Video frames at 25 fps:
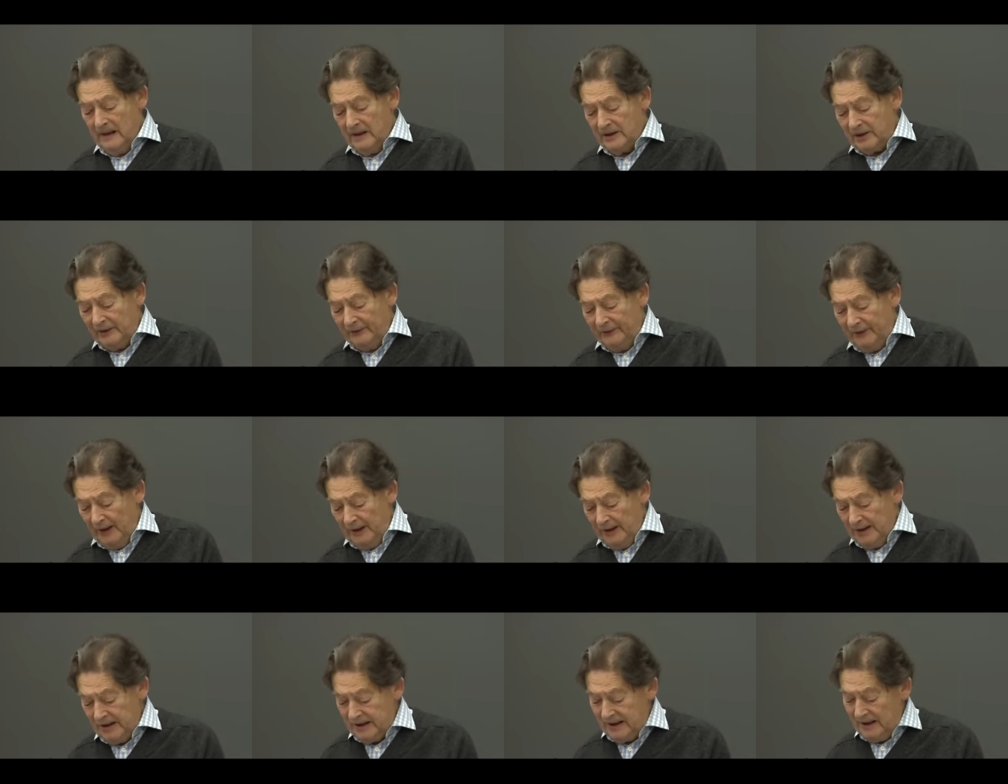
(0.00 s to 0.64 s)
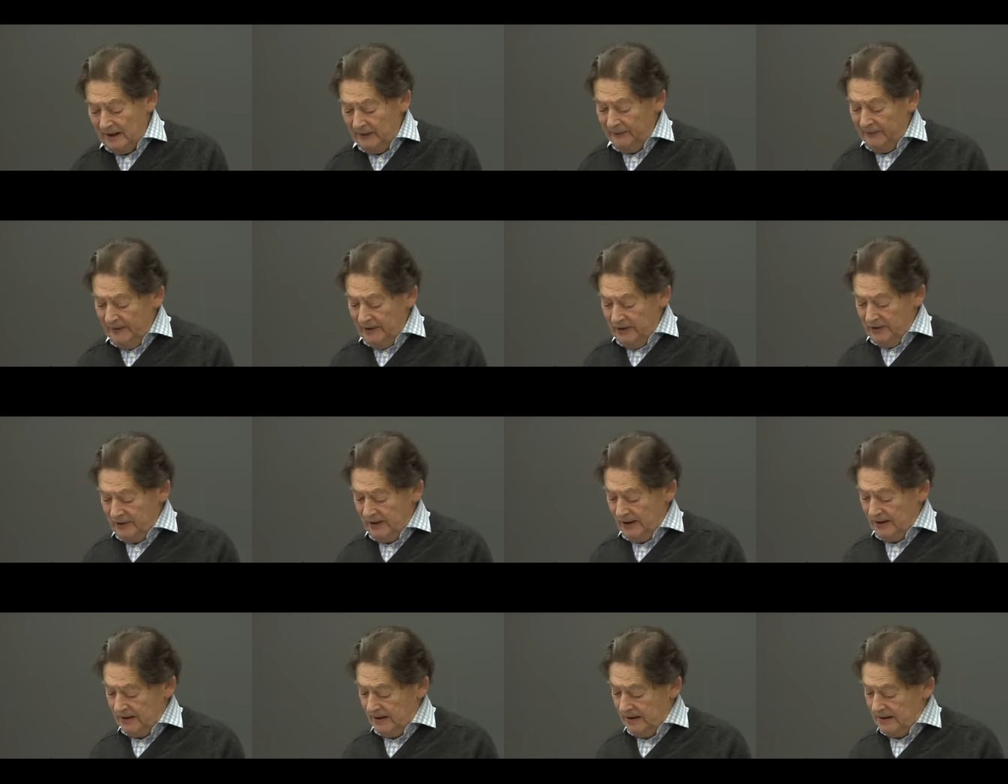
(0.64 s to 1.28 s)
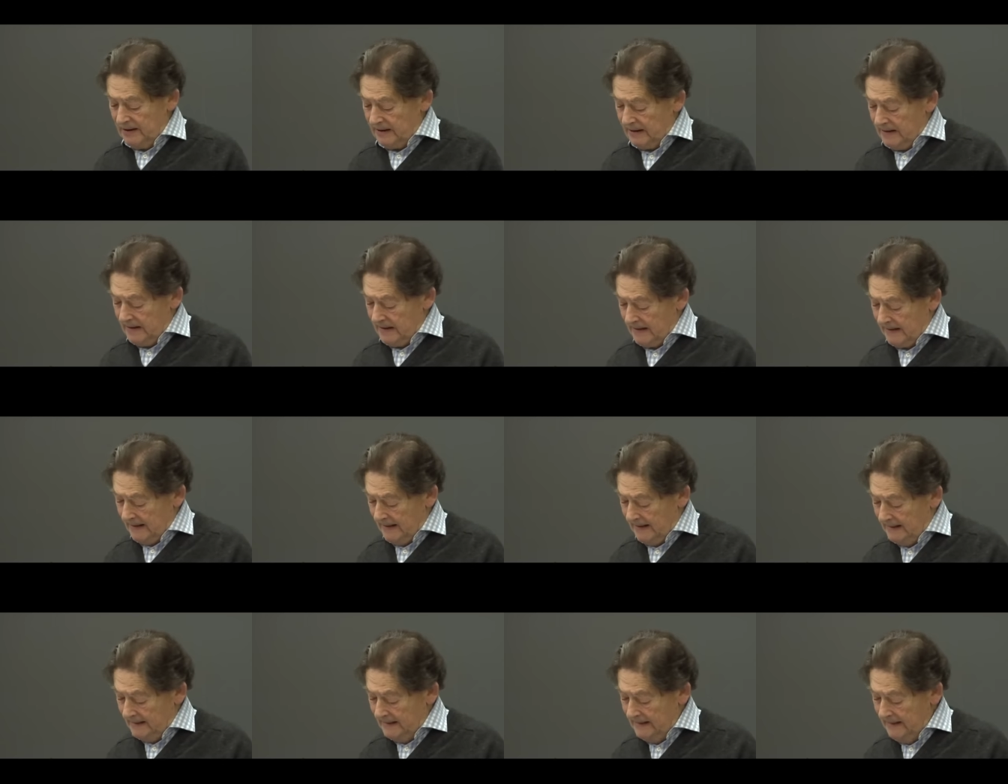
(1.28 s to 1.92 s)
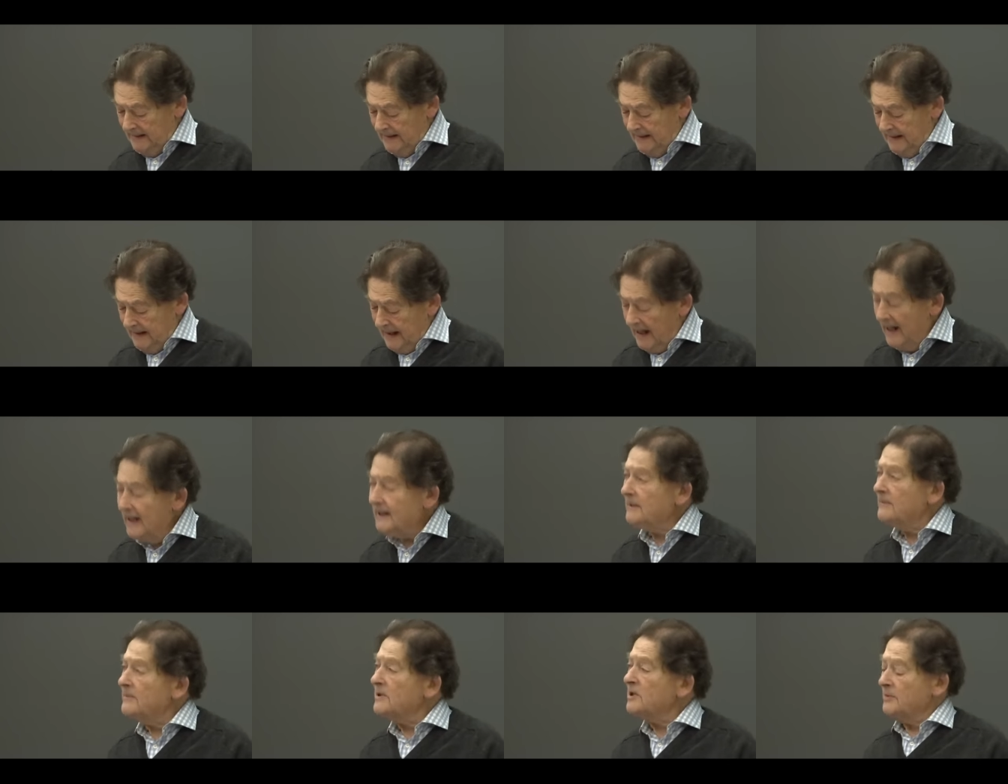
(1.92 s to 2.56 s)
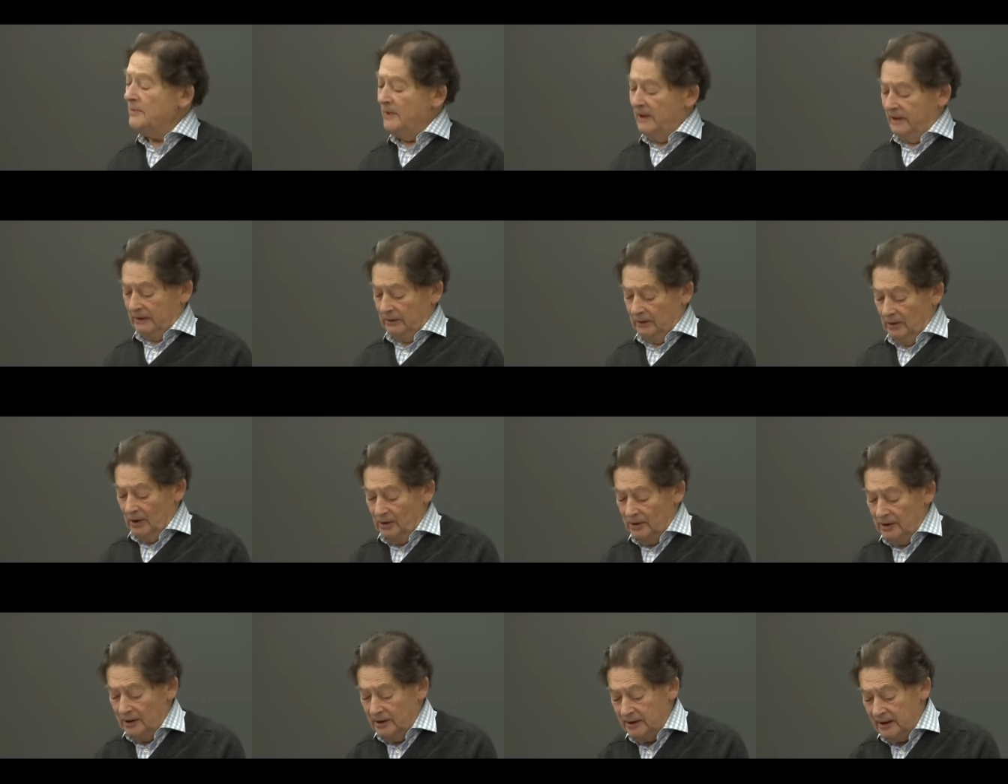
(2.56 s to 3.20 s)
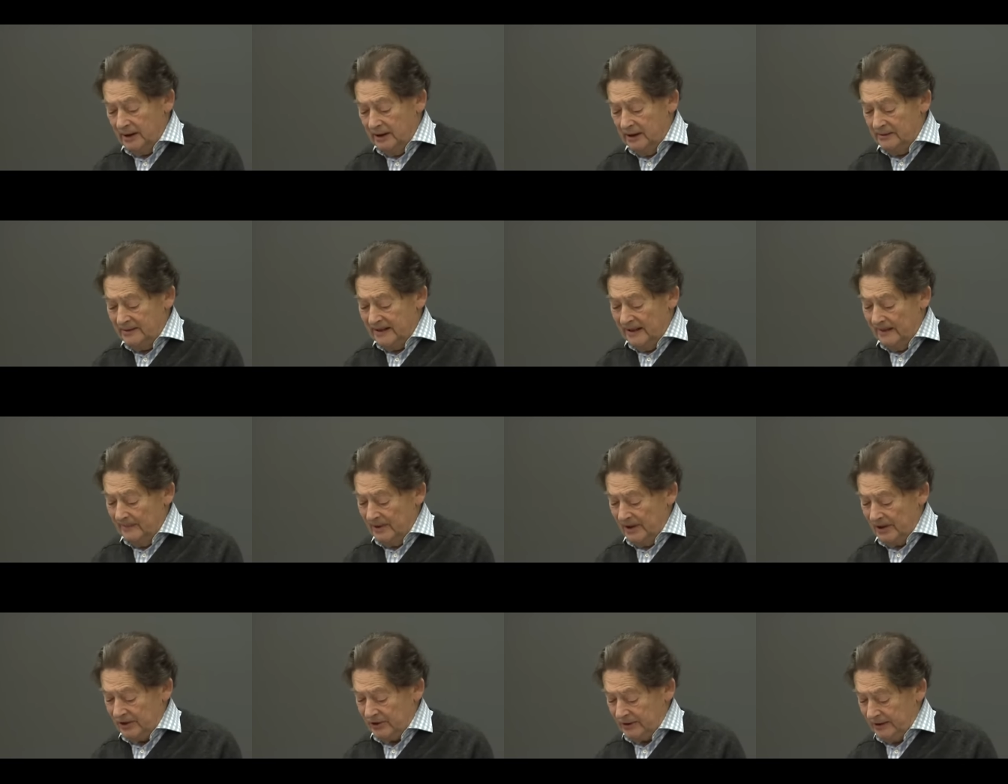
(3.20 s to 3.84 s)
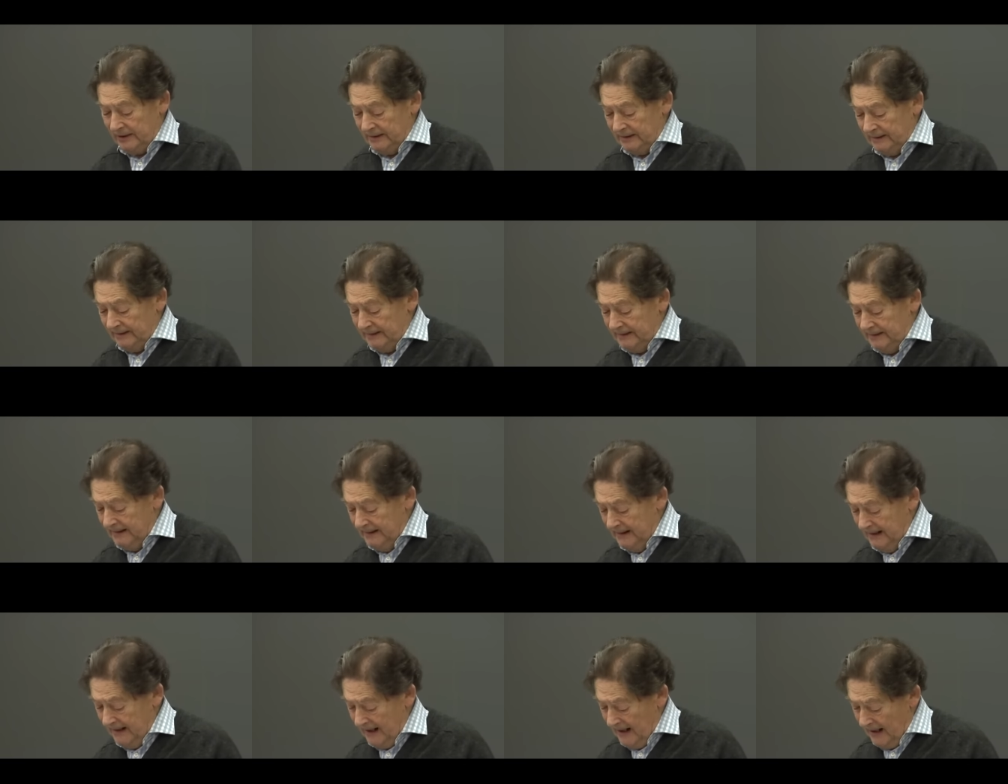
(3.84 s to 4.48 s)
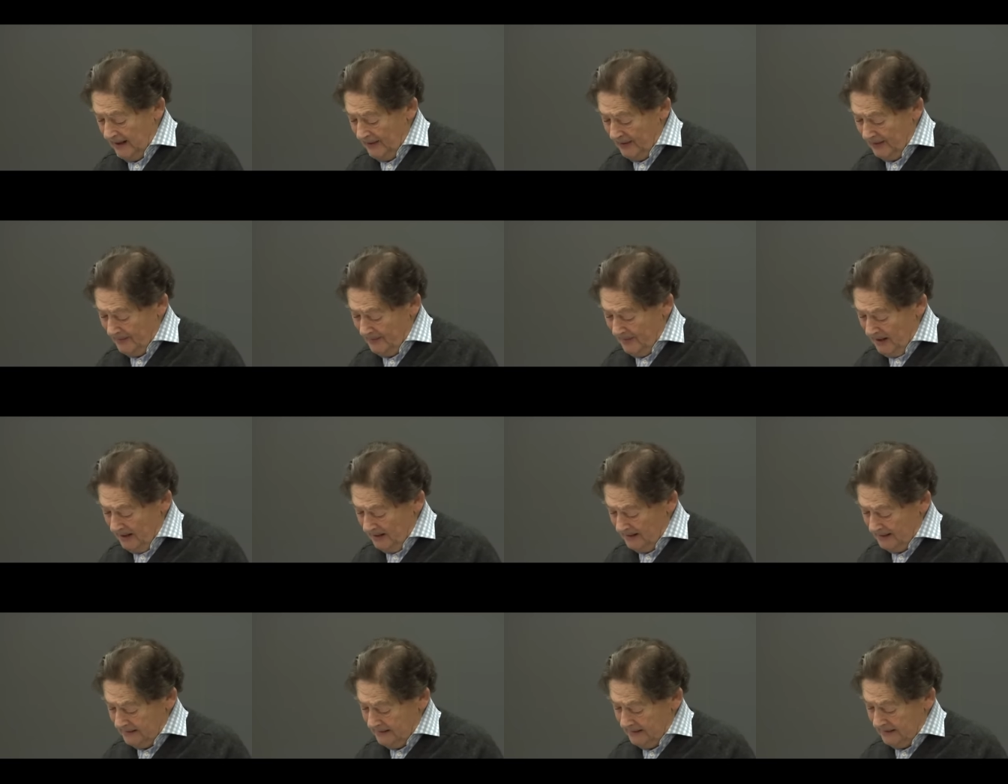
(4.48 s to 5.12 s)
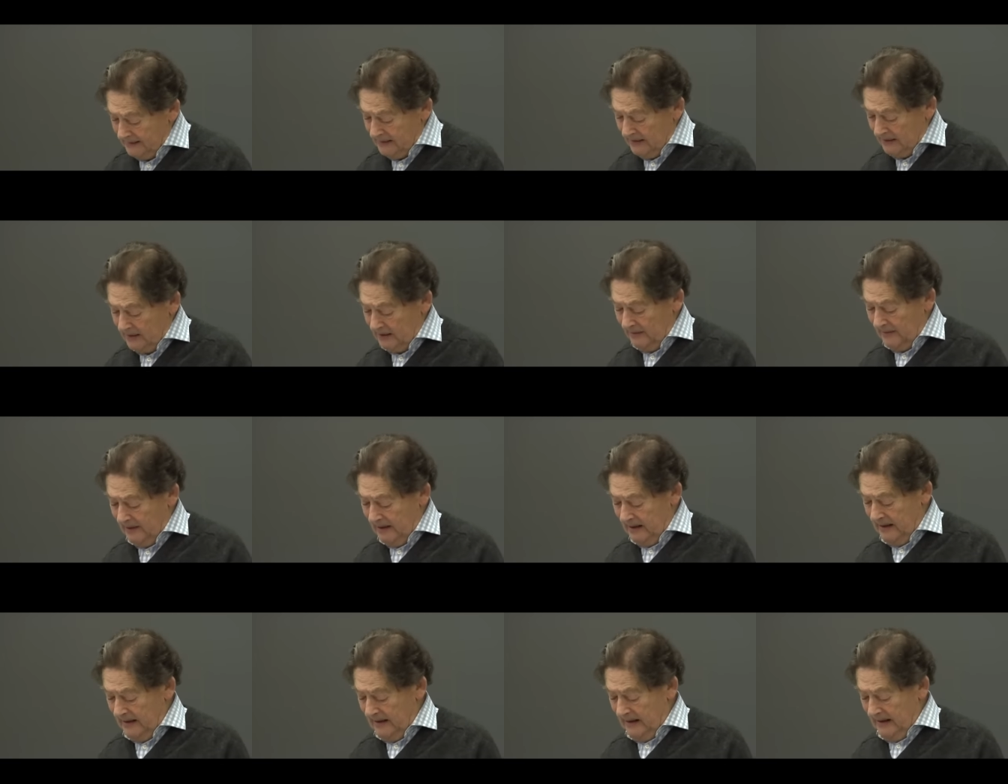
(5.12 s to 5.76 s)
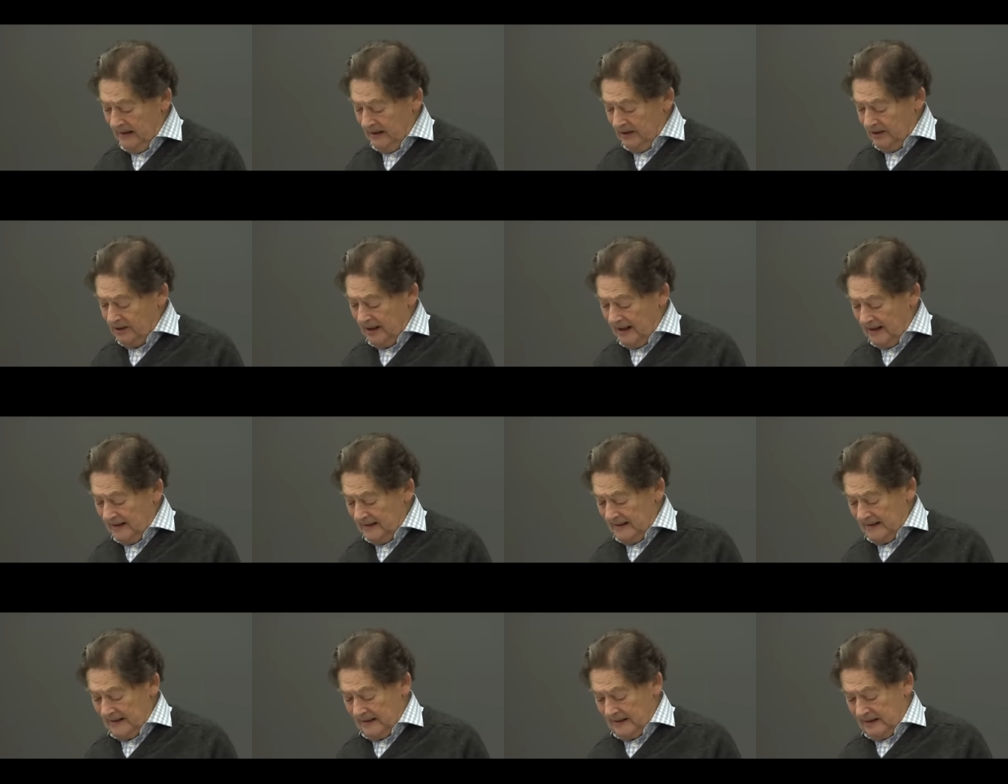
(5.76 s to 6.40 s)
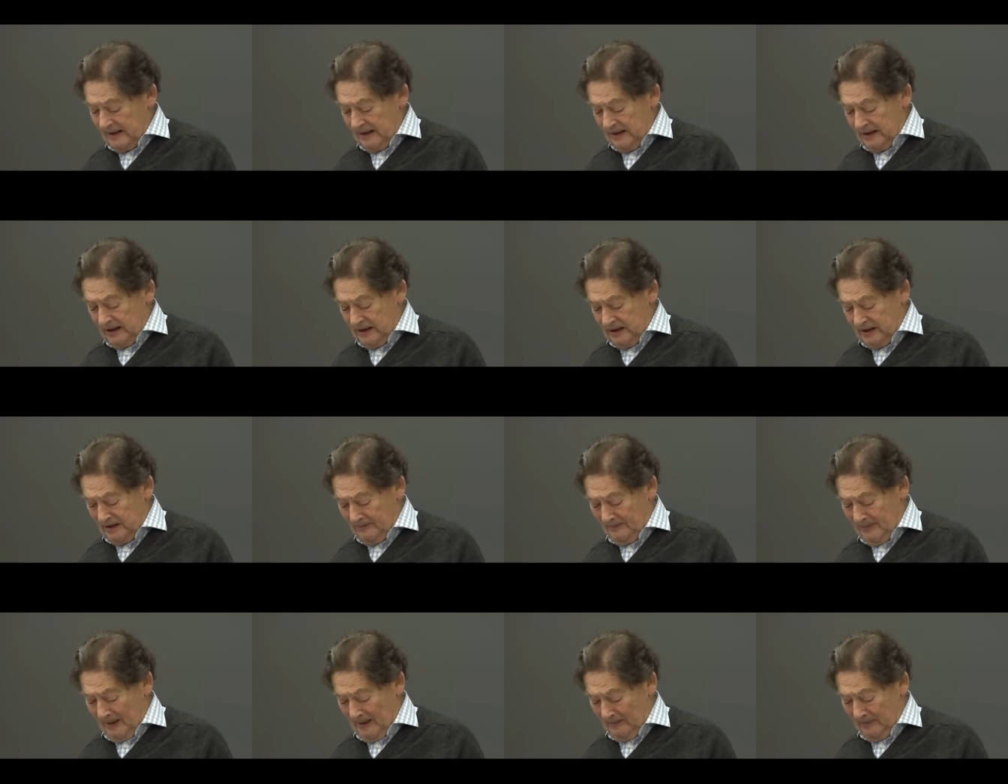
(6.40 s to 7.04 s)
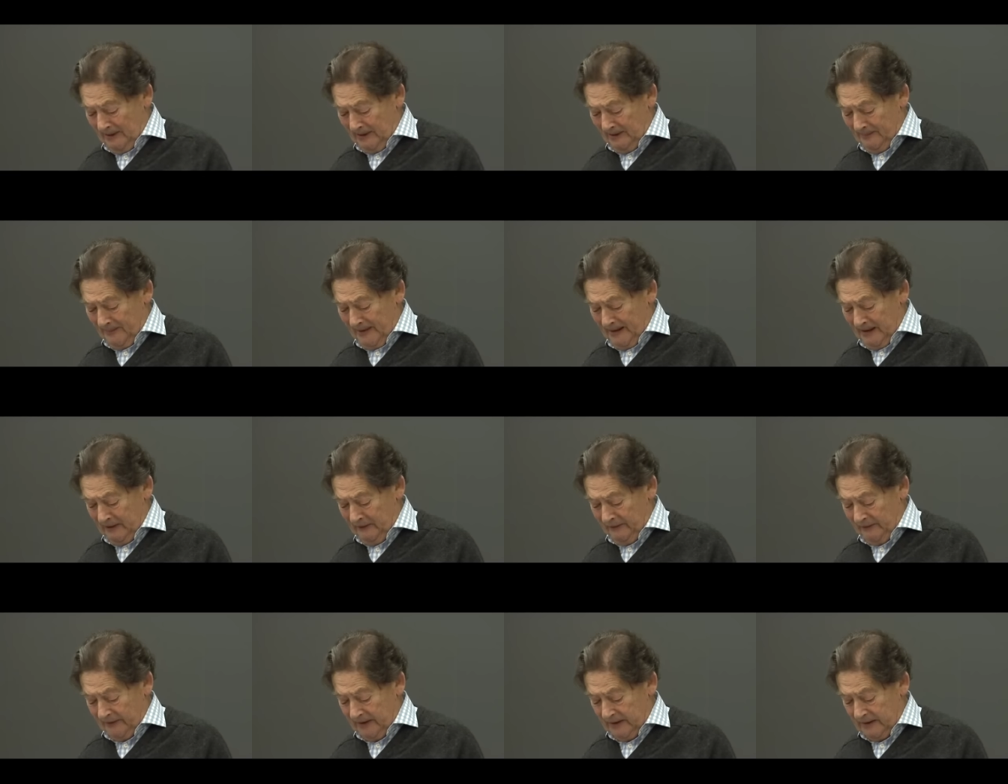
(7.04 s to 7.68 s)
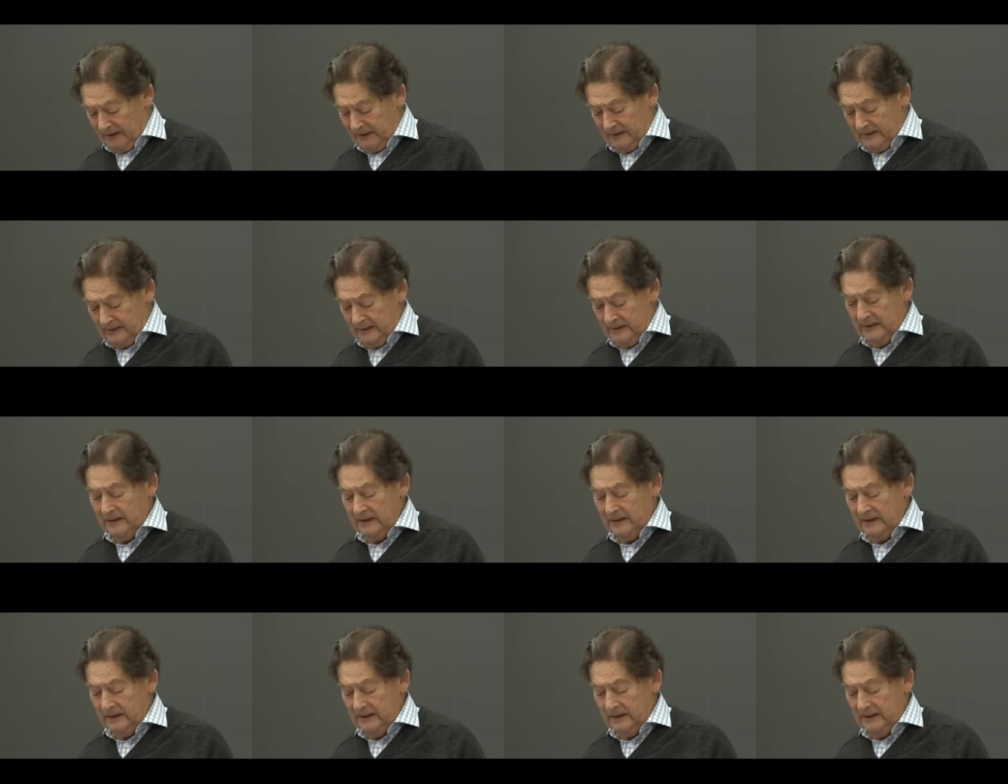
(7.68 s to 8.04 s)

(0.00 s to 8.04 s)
So far as self interest is concerned, Adam Smith long ago demonstrated how the market economy channels this into public benefit.